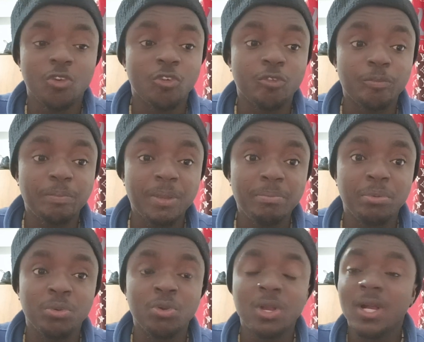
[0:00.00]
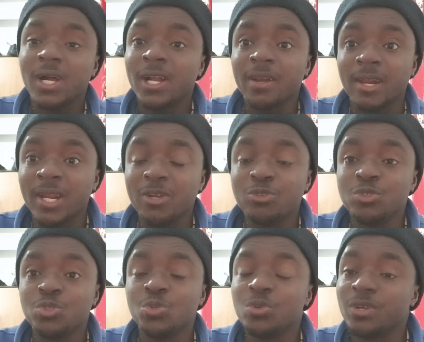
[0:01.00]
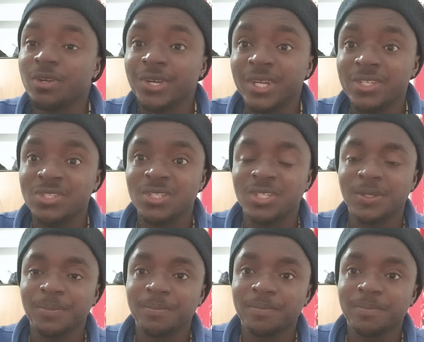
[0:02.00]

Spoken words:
of people around you crazy,